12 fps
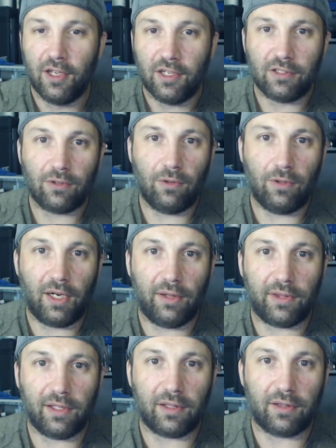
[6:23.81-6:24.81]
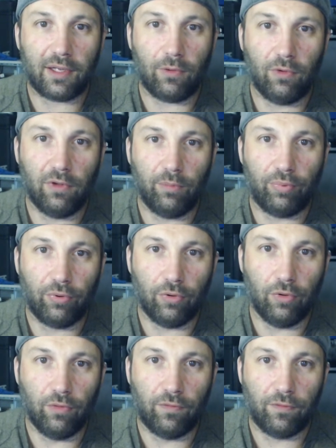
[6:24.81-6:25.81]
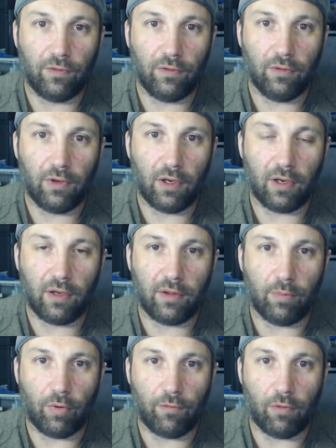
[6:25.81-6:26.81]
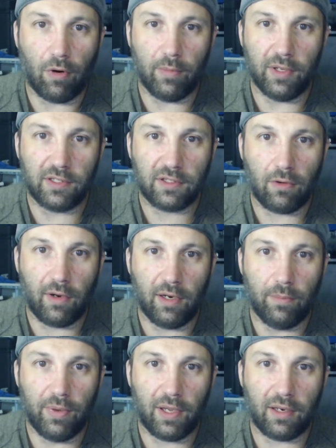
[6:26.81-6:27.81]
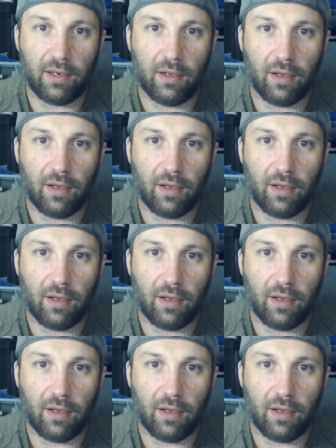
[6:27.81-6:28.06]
So I think that will improve the performance quite a bit.